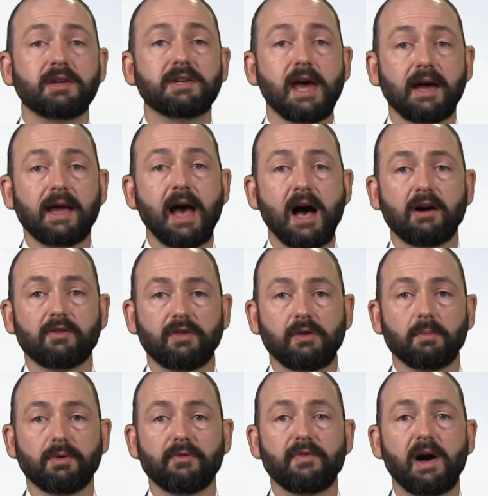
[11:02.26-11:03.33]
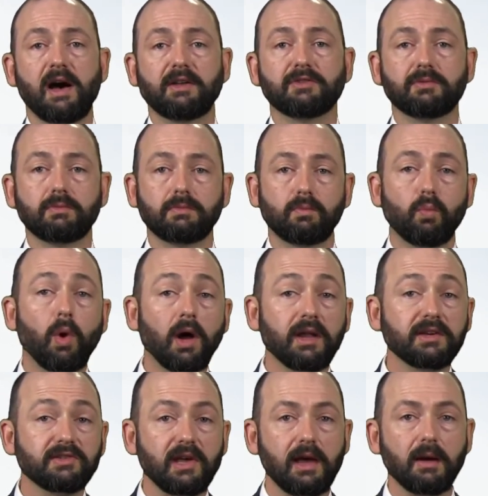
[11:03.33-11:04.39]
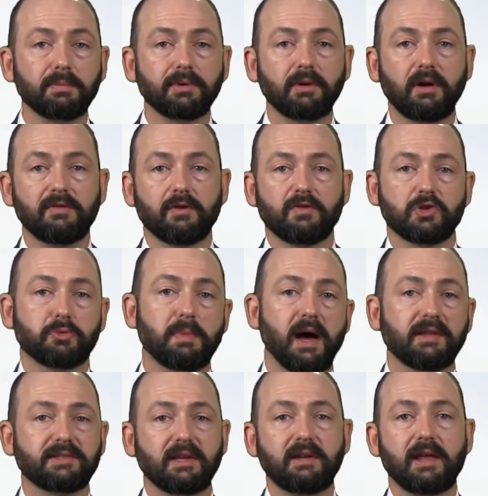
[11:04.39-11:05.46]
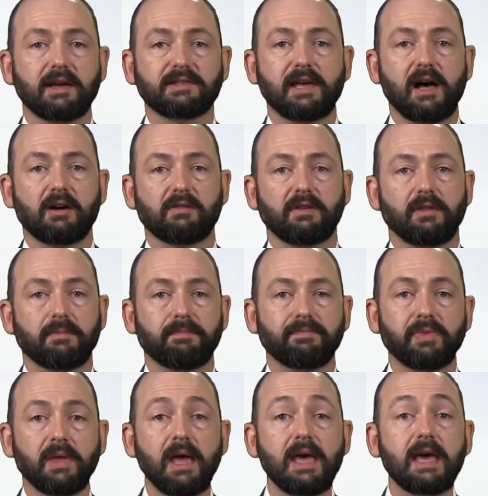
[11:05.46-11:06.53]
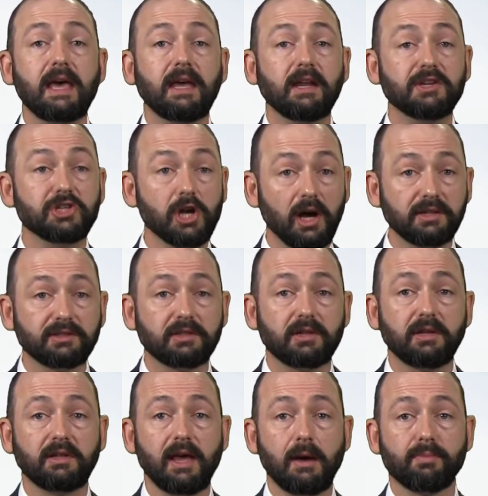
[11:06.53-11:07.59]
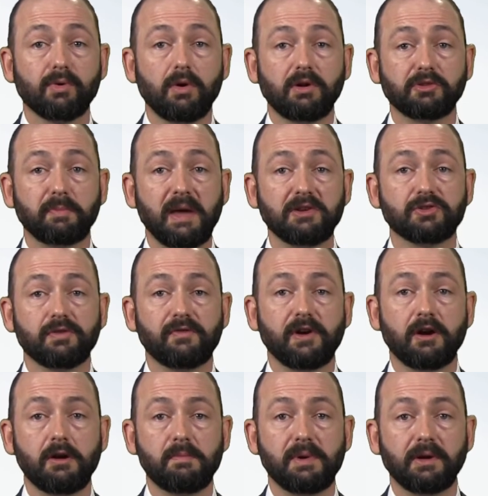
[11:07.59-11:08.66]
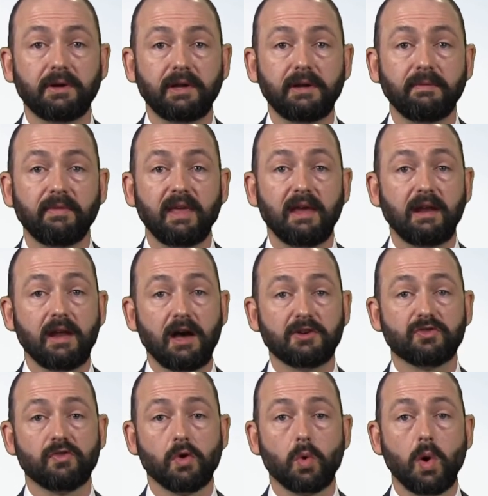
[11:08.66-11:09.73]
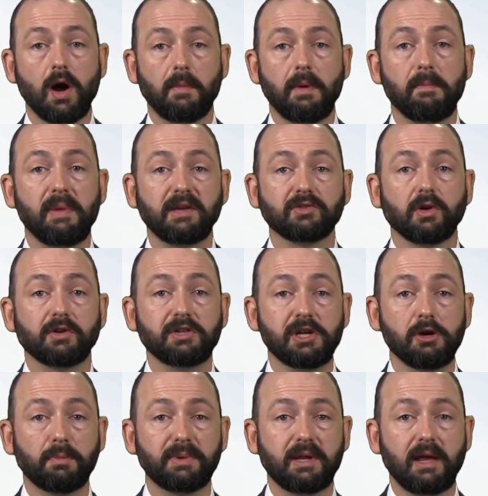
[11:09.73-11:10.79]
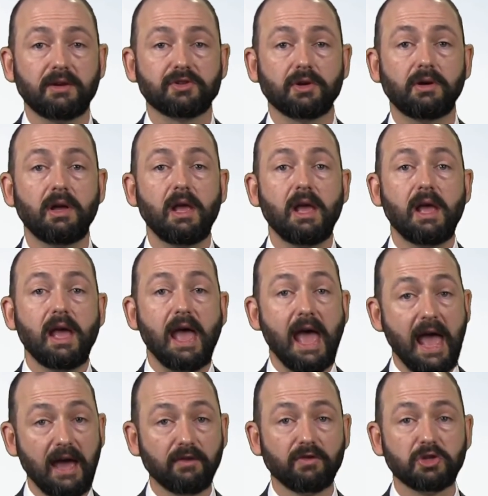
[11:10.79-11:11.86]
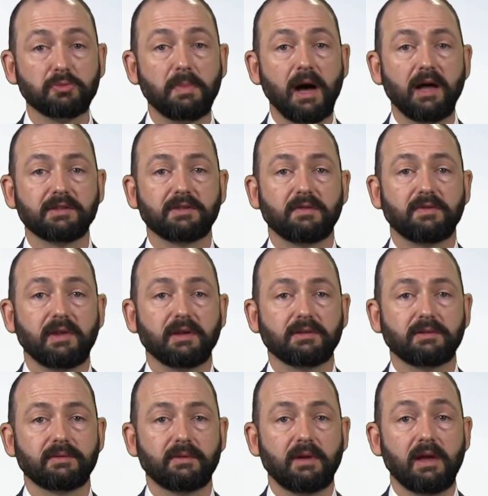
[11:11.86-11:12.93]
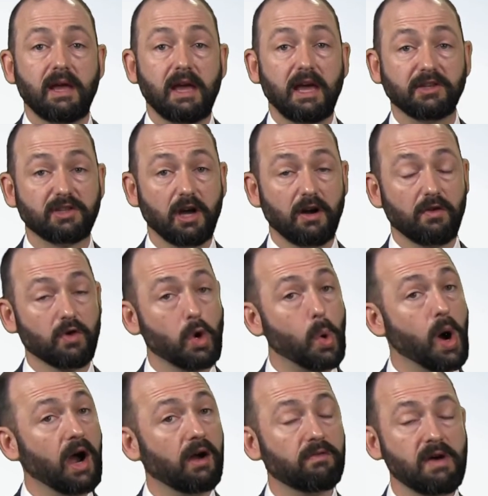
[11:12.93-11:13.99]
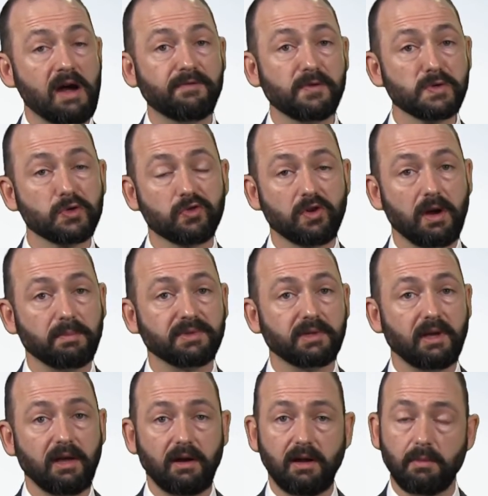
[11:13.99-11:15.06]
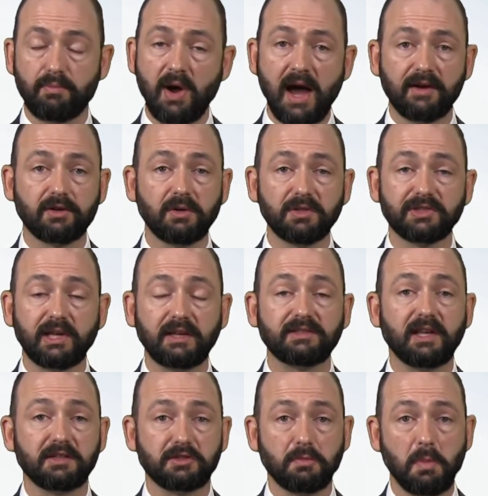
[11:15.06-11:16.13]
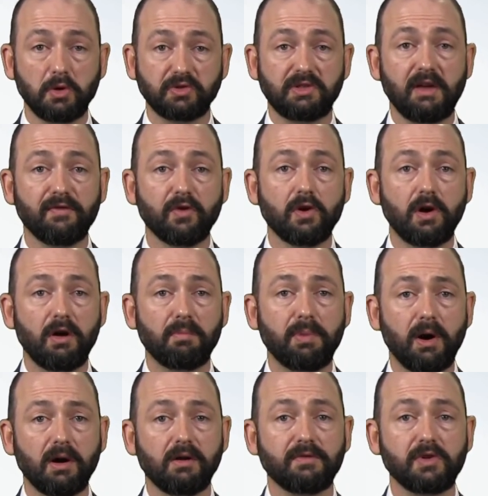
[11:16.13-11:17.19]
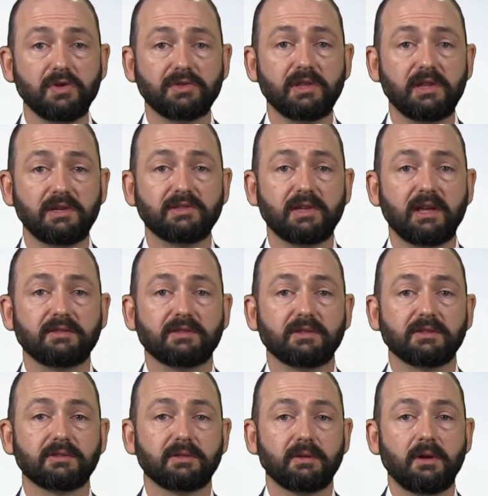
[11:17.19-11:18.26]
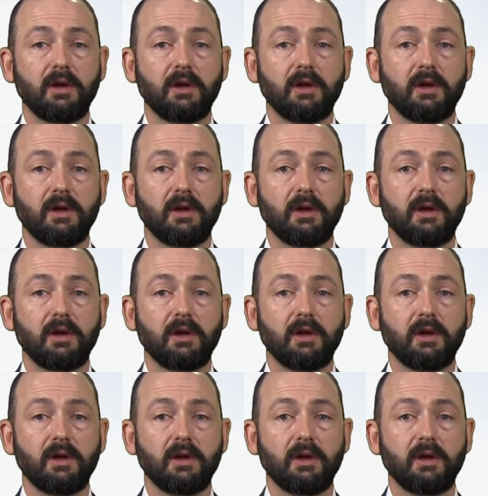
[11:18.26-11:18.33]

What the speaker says: Tech algorithm provides one example of a response index algorithm. It adjusts to temporal and spatial variability and nitrogen requirement based on yield potential and responsiveness. It's going to require reference strips, and in a practical sense, that's the most difficult part of using these sensors.